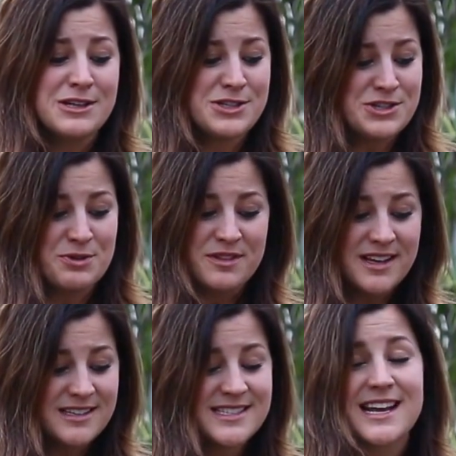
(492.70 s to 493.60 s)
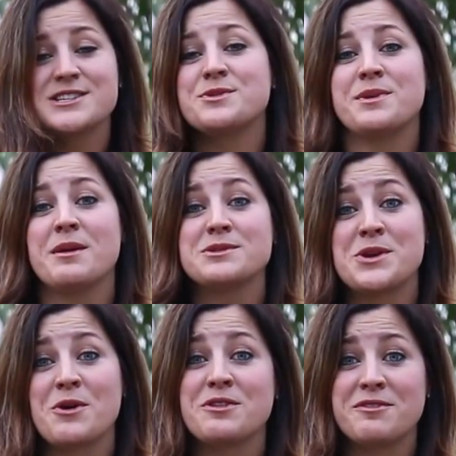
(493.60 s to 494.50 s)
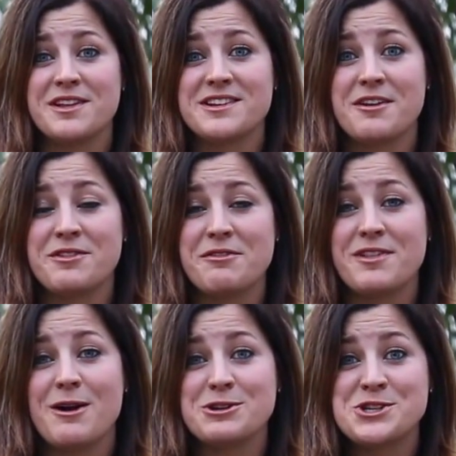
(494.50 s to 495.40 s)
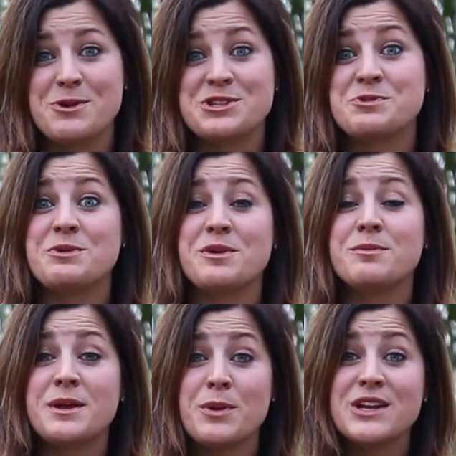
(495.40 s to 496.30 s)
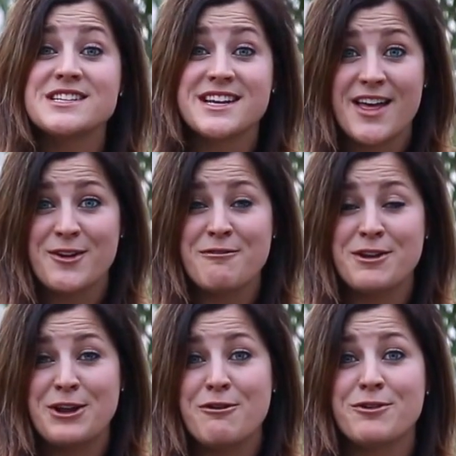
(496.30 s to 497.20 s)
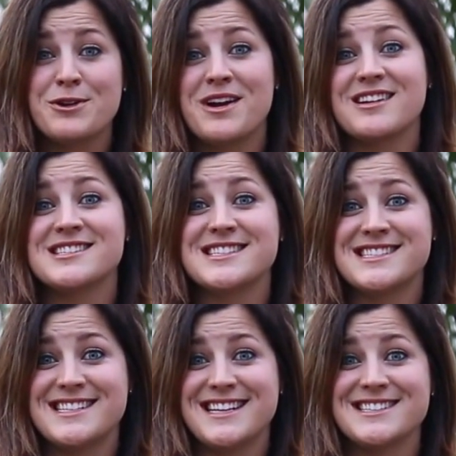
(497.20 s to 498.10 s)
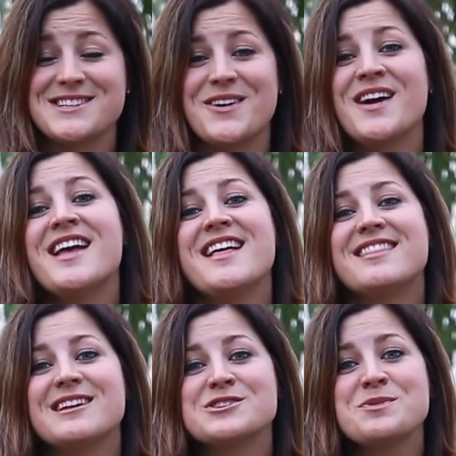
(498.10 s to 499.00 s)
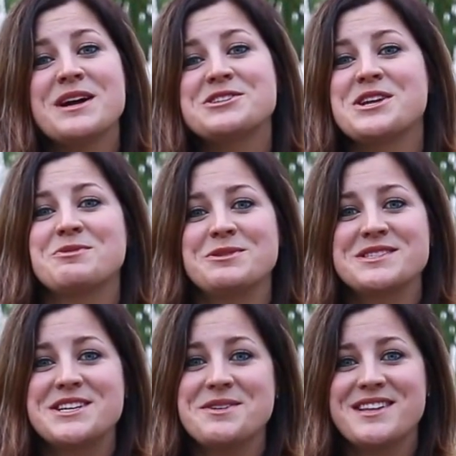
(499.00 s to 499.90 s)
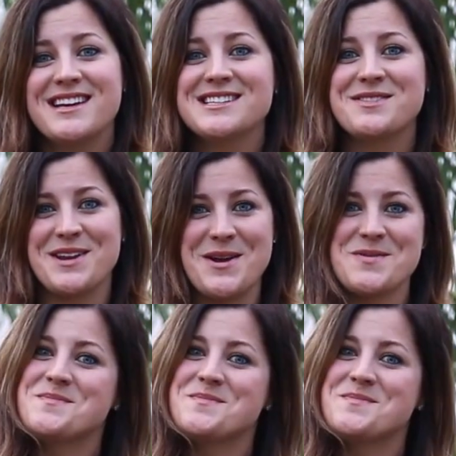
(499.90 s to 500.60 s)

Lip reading: to do this and to be able to go to the Philadelphia Flower Show, which we will be putting together a video for you guys to see. So thanks so much, and we will see you in the next video.